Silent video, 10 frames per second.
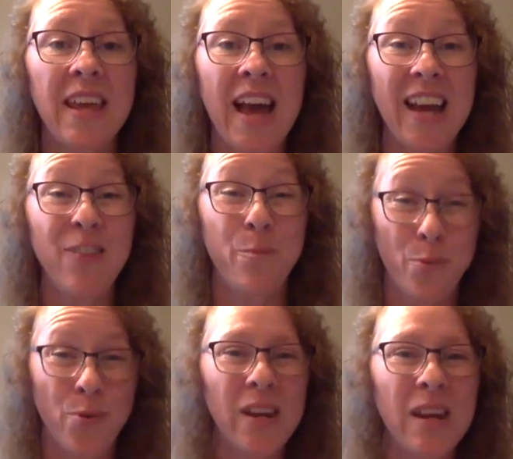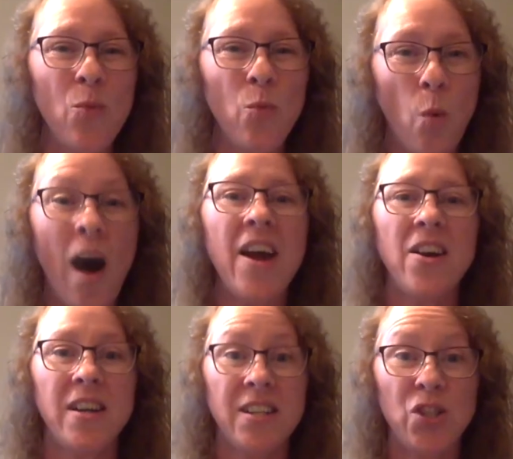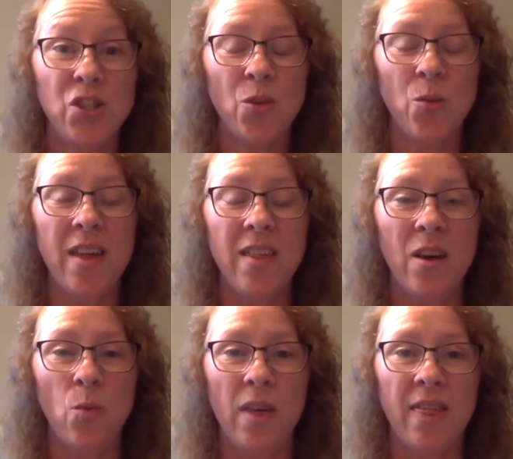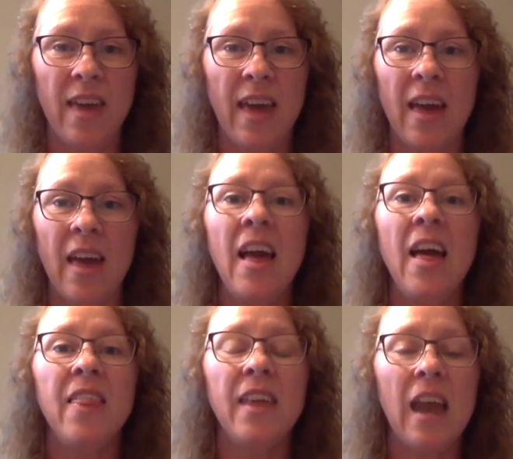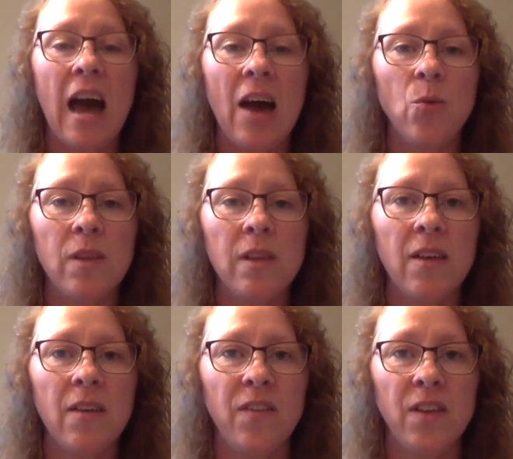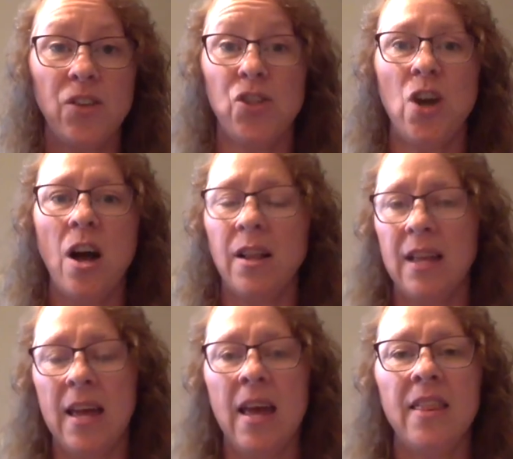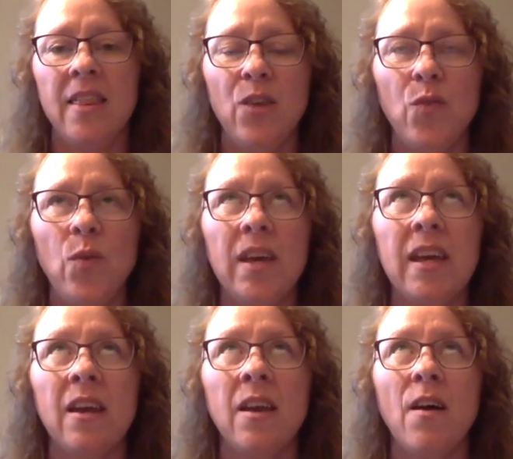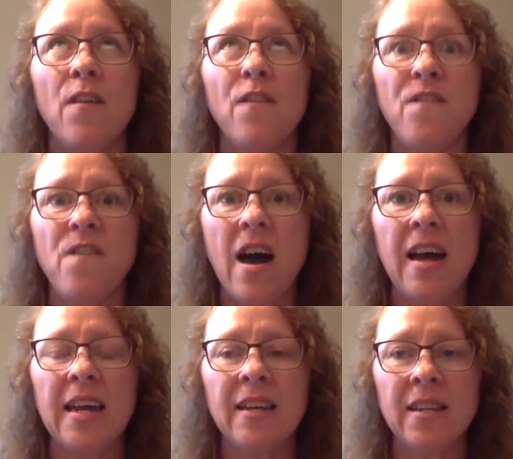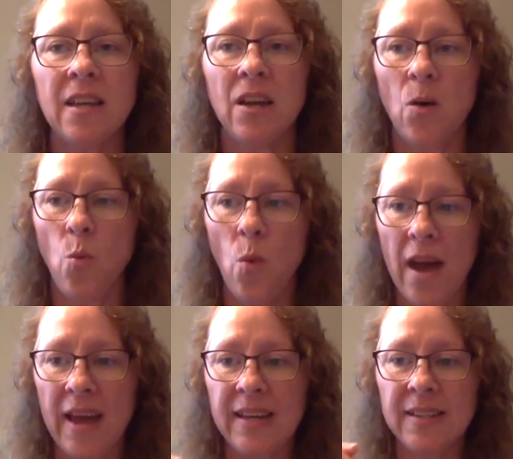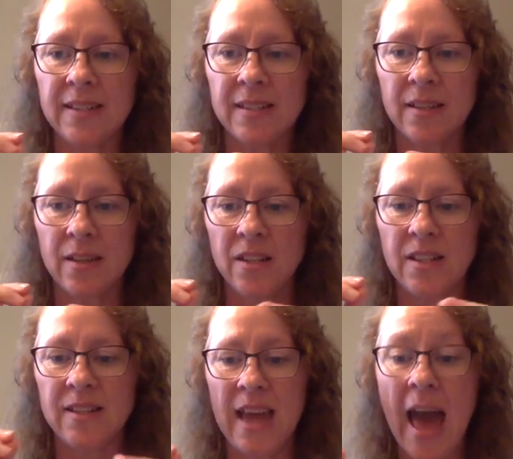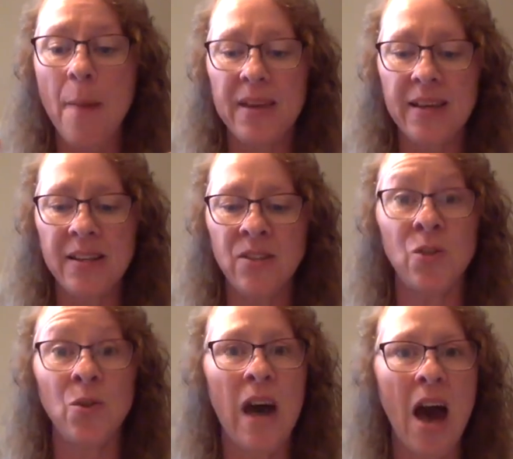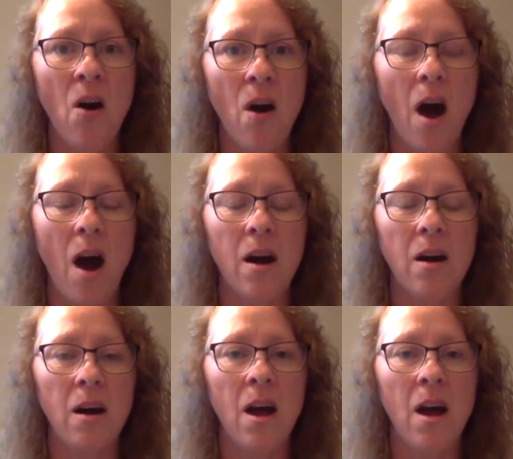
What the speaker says: kind of pre-wired into the way that we think that I really feel strongly that if we can find ways to tap into how our